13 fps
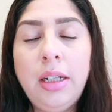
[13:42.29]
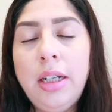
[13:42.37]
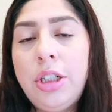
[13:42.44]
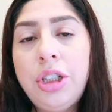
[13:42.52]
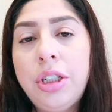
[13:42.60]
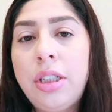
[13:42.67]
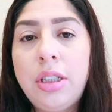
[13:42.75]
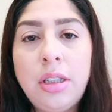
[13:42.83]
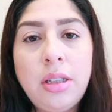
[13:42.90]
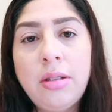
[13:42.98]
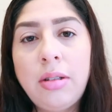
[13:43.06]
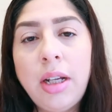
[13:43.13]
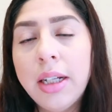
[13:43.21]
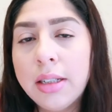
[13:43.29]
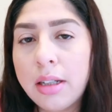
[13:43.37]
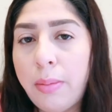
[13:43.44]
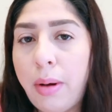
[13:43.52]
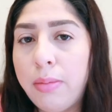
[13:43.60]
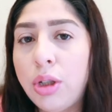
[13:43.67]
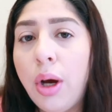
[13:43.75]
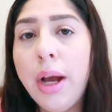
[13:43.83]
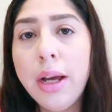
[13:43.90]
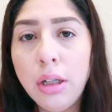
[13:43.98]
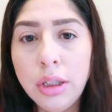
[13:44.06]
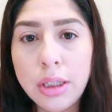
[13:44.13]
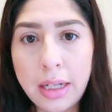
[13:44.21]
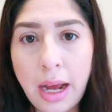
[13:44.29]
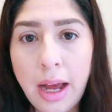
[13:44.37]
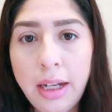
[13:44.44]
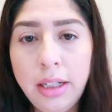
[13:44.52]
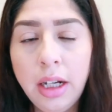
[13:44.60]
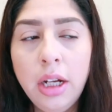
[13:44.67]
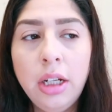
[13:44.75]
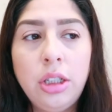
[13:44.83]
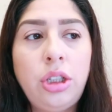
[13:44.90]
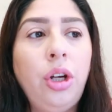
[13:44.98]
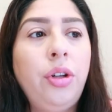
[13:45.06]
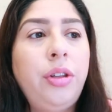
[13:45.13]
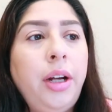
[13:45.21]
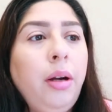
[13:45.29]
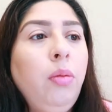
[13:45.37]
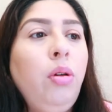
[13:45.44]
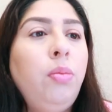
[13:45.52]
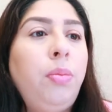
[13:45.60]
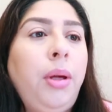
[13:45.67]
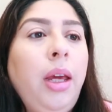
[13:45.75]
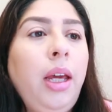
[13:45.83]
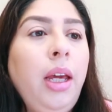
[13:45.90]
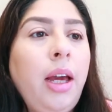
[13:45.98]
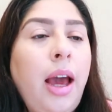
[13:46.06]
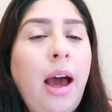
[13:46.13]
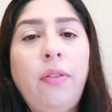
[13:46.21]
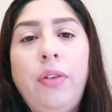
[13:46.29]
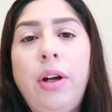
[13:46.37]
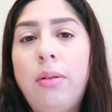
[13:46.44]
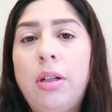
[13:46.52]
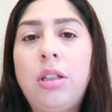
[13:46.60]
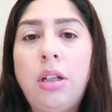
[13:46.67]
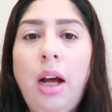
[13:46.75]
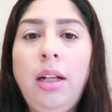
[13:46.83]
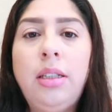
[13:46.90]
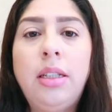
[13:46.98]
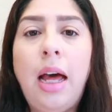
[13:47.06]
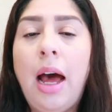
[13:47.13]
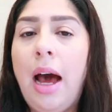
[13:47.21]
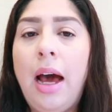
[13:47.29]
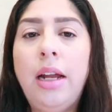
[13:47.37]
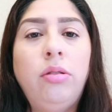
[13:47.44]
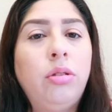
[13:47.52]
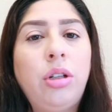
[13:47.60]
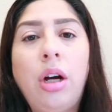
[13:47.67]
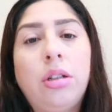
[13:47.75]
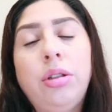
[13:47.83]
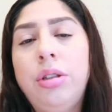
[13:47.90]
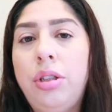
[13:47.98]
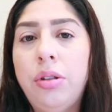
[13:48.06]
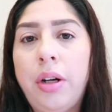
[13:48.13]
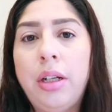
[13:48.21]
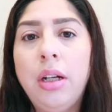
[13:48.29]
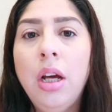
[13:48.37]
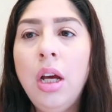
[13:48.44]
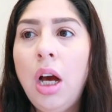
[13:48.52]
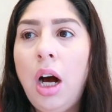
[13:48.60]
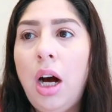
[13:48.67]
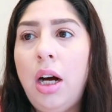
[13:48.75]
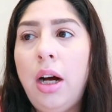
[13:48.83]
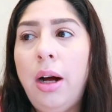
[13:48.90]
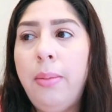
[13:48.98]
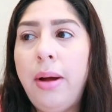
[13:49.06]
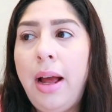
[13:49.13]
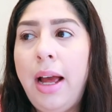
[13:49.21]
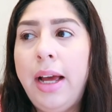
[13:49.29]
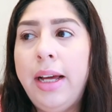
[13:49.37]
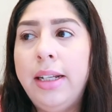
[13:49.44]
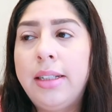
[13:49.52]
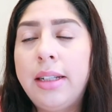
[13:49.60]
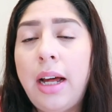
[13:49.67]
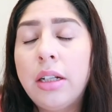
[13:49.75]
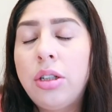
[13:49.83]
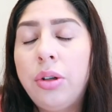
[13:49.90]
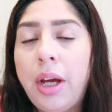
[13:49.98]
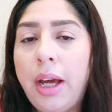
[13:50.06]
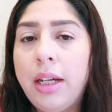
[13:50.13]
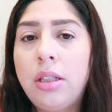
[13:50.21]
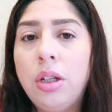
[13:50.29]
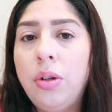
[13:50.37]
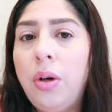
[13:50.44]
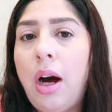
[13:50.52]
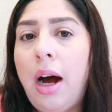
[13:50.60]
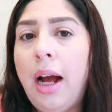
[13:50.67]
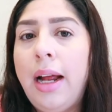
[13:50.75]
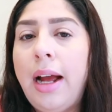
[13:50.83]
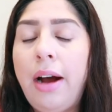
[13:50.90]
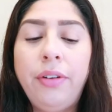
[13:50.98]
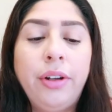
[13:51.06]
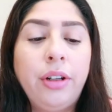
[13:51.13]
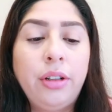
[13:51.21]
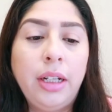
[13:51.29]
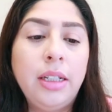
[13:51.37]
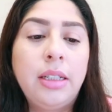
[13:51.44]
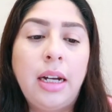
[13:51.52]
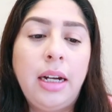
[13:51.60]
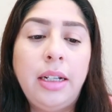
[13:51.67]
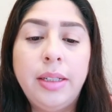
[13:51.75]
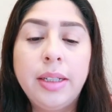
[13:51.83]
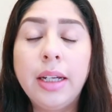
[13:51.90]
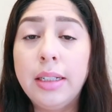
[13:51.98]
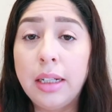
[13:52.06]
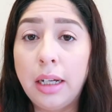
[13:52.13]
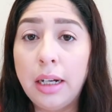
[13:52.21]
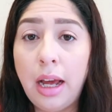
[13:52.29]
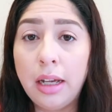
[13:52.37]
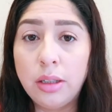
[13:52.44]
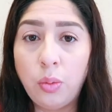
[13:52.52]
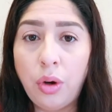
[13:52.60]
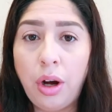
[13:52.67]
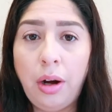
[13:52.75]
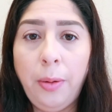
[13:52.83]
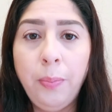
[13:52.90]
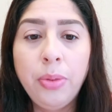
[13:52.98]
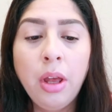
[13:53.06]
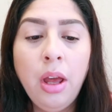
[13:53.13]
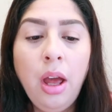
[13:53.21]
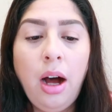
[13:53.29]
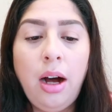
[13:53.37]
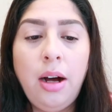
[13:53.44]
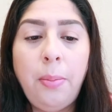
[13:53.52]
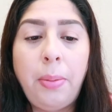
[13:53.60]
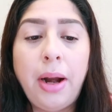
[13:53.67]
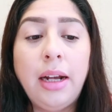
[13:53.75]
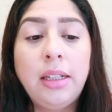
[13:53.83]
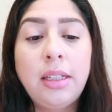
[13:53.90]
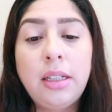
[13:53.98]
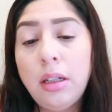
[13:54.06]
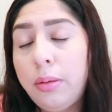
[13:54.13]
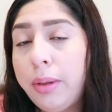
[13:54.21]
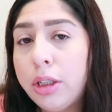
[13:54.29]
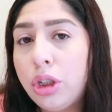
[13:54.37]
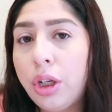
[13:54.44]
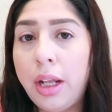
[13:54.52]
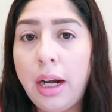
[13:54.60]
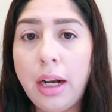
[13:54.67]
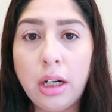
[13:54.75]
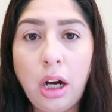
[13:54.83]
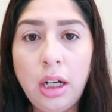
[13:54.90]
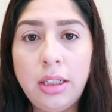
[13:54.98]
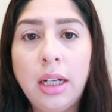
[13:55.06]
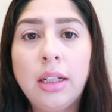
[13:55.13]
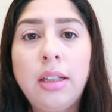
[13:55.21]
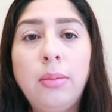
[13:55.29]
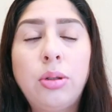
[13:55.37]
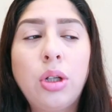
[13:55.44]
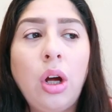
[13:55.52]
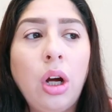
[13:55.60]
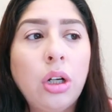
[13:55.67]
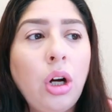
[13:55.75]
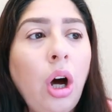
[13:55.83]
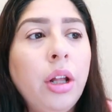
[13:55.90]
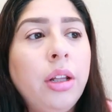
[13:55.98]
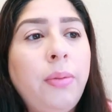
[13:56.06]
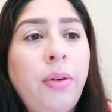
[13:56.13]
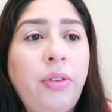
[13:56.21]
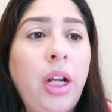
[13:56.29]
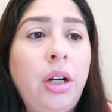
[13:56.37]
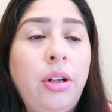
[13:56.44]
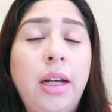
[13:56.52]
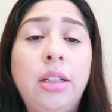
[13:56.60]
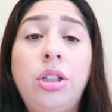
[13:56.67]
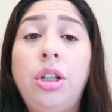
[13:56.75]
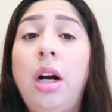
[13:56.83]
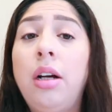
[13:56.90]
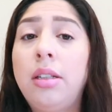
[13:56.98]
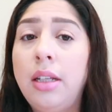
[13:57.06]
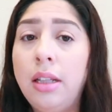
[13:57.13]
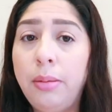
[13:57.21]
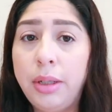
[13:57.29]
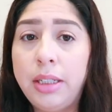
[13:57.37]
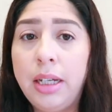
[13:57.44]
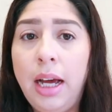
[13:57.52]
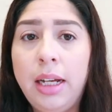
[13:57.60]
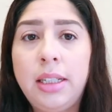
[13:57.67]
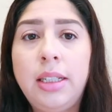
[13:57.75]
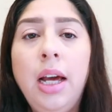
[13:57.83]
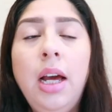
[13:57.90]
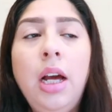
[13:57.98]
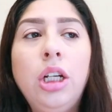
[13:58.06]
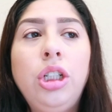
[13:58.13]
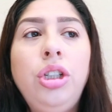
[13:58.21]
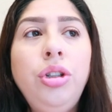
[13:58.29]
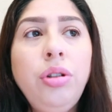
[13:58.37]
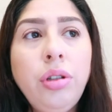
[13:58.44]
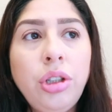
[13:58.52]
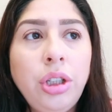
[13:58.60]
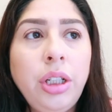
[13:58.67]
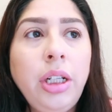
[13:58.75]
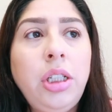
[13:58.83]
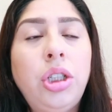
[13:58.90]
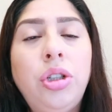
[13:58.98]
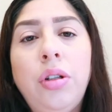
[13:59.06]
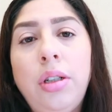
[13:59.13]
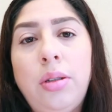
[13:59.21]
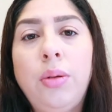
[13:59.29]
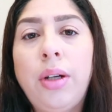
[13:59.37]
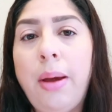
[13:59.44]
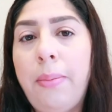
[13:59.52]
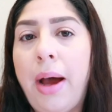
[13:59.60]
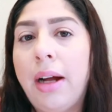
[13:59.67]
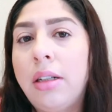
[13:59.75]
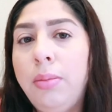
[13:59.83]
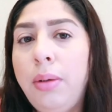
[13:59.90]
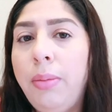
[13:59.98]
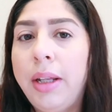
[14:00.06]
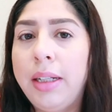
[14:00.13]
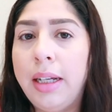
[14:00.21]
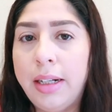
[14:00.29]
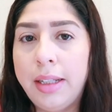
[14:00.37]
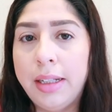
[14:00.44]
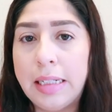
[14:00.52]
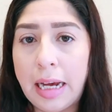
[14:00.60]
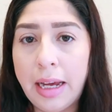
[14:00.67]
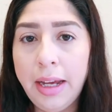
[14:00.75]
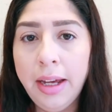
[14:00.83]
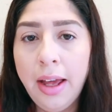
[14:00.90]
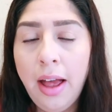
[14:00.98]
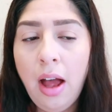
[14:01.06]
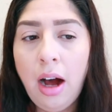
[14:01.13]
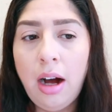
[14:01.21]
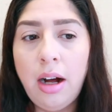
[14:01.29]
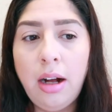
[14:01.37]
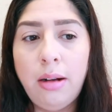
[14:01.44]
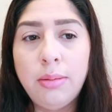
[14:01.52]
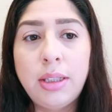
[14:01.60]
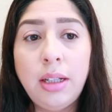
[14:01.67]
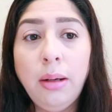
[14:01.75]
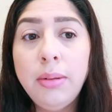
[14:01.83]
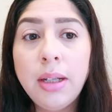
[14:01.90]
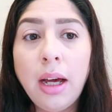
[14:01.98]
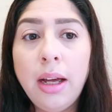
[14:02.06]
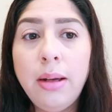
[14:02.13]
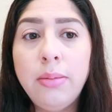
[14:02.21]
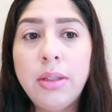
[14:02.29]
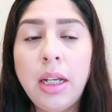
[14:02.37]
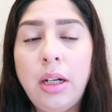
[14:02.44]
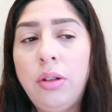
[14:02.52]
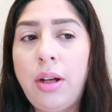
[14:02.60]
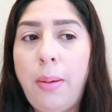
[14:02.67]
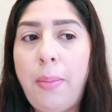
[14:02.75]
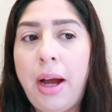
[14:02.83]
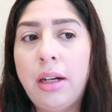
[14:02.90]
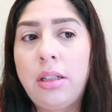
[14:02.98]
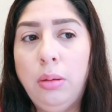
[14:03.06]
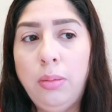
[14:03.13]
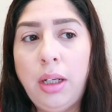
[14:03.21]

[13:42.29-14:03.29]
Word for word: it just things come up so i understand so there will be half an hour slots that I don't talk to a student um, and that's okay. So I have other things that I need to get done as well. Um, but I still make sure that I contact them. So I'll call them if they don't answer, I'll send them a text. Usually students will get back to me by the end of the day. Um, sometimes they don't get back to